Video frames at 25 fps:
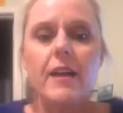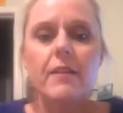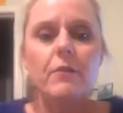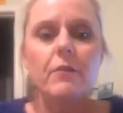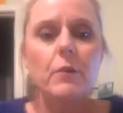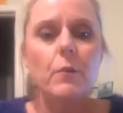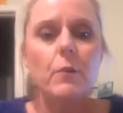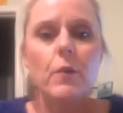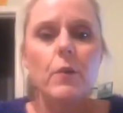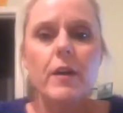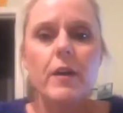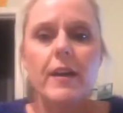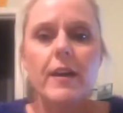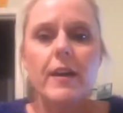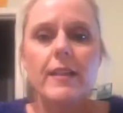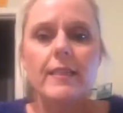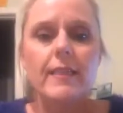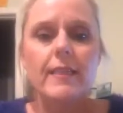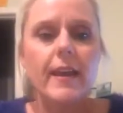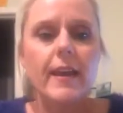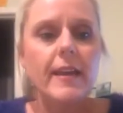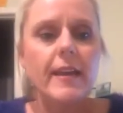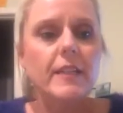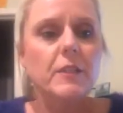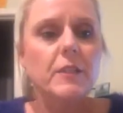everyone.
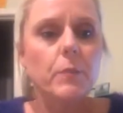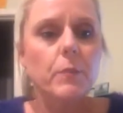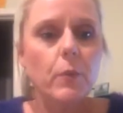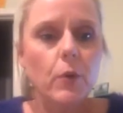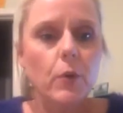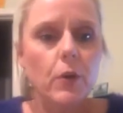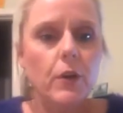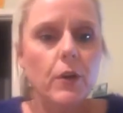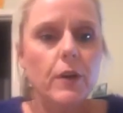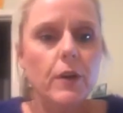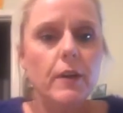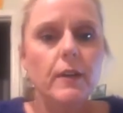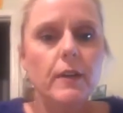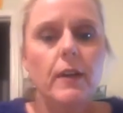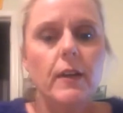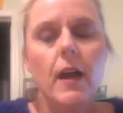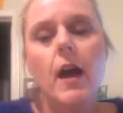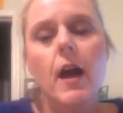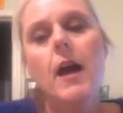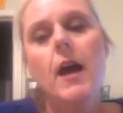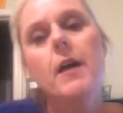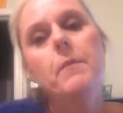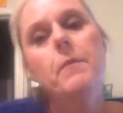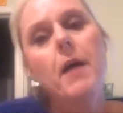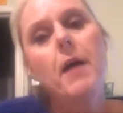Thanks, Brooke.
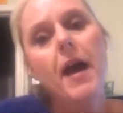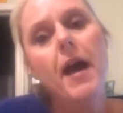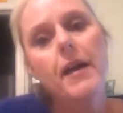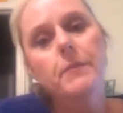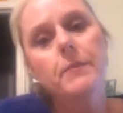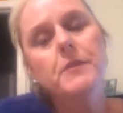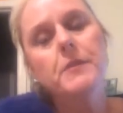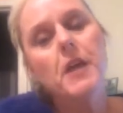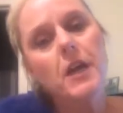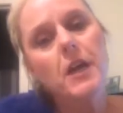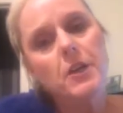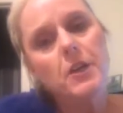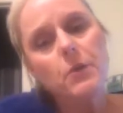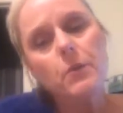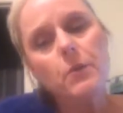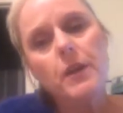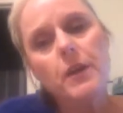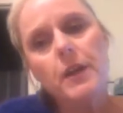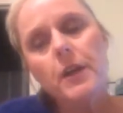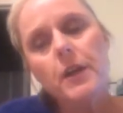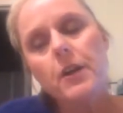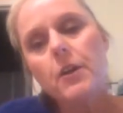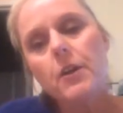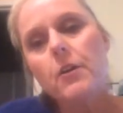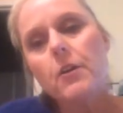I'm Tanya
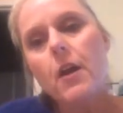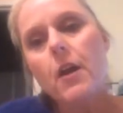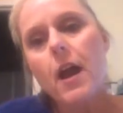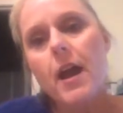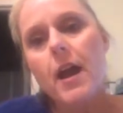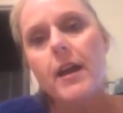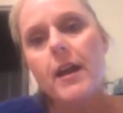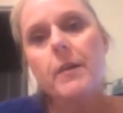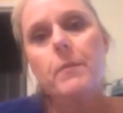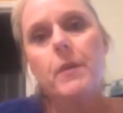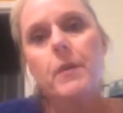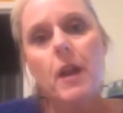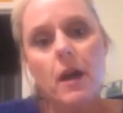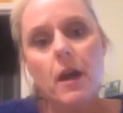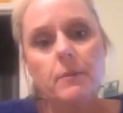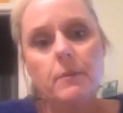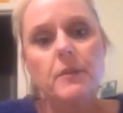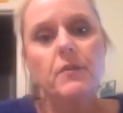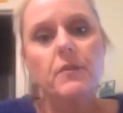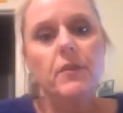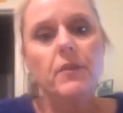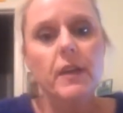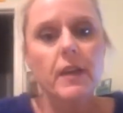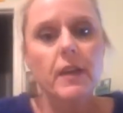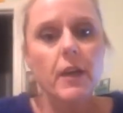Ritter. I am an
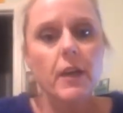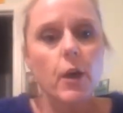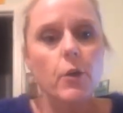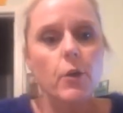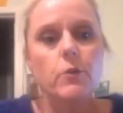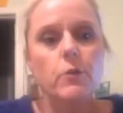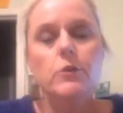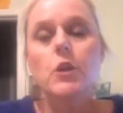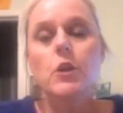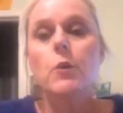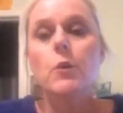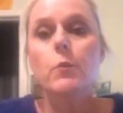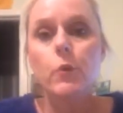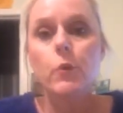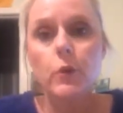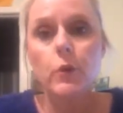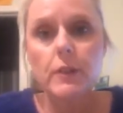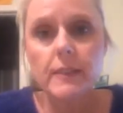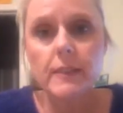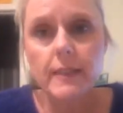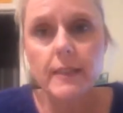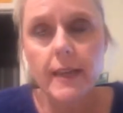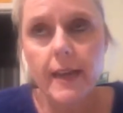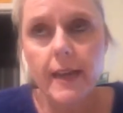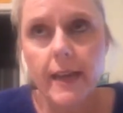Optavia coach on Brooke's
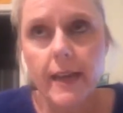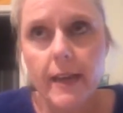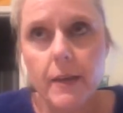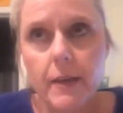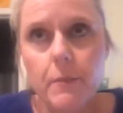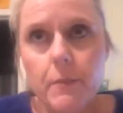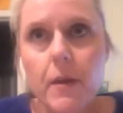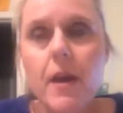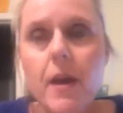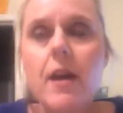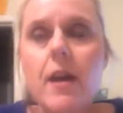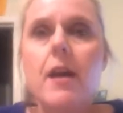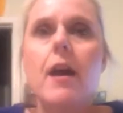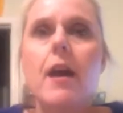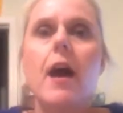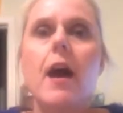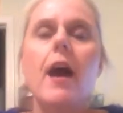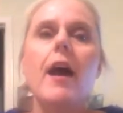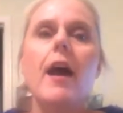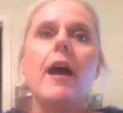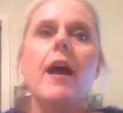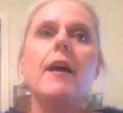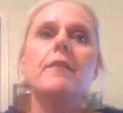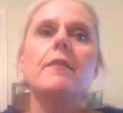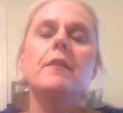team. I
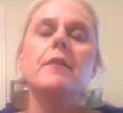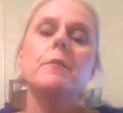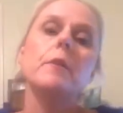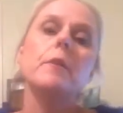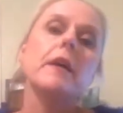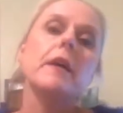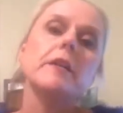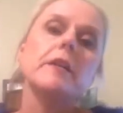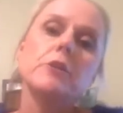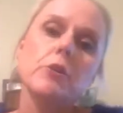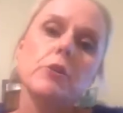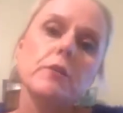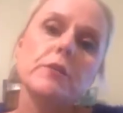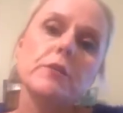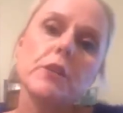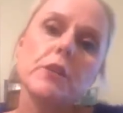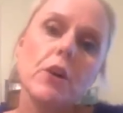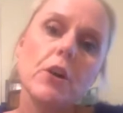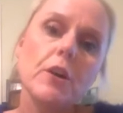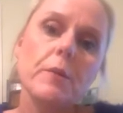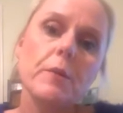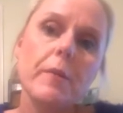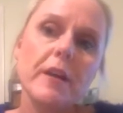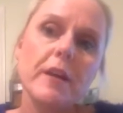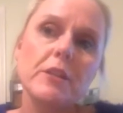had the pleasure of starting
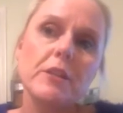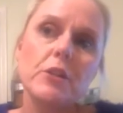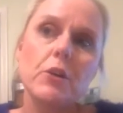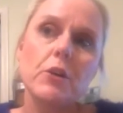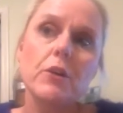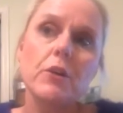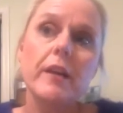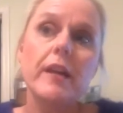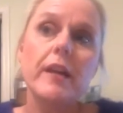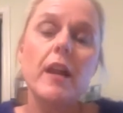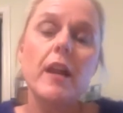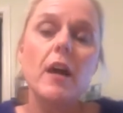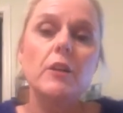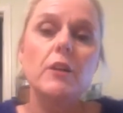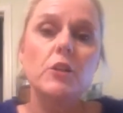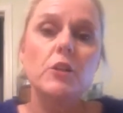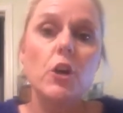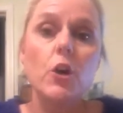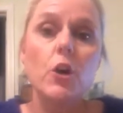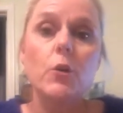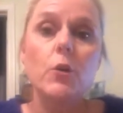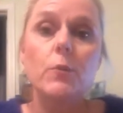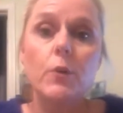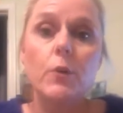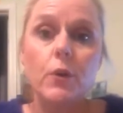my journey in
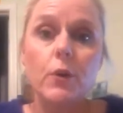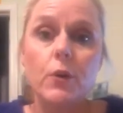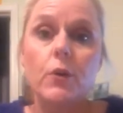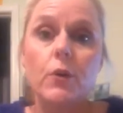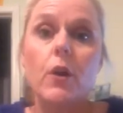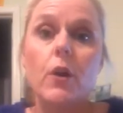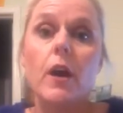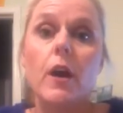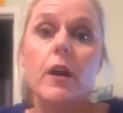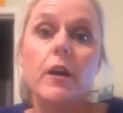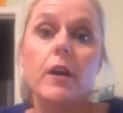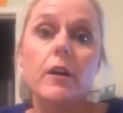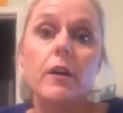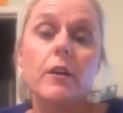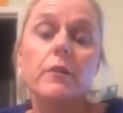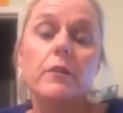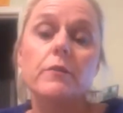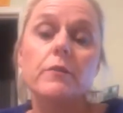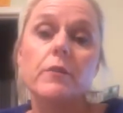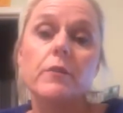October of